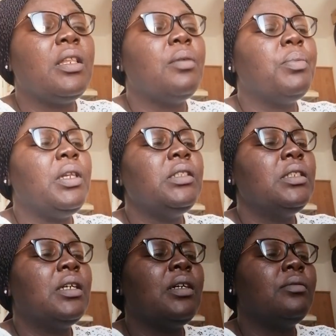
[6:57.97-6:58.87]
and the
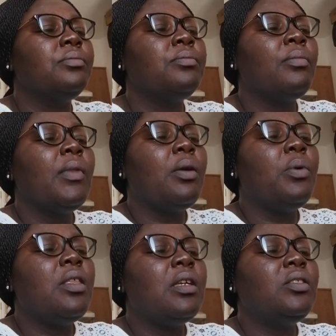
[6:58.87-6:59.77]
political.
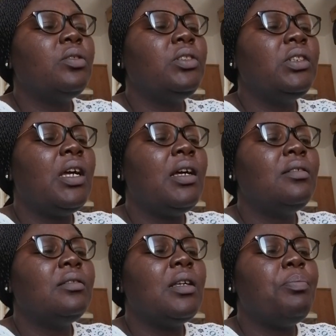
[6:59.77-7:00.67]
With the
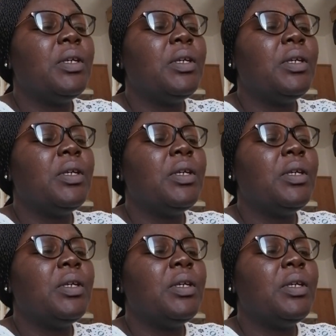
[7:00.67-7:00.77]
social, the